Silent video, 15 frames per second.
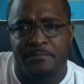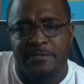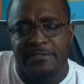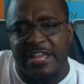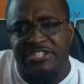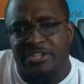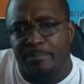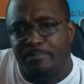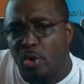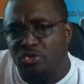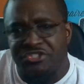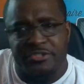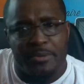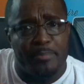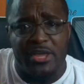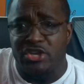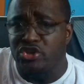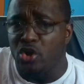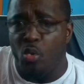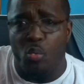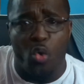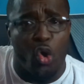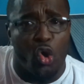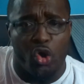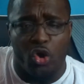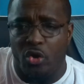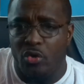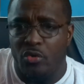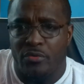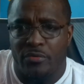They're supposed to be your world.